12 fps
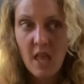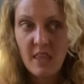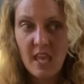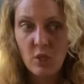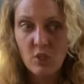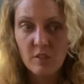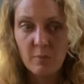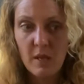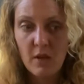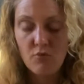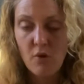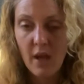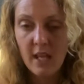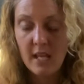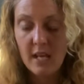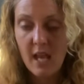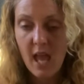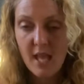They could have been right
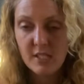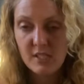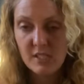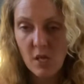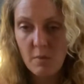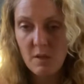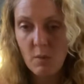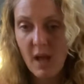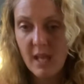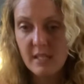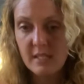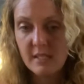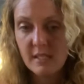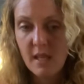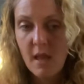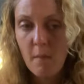in so many ways,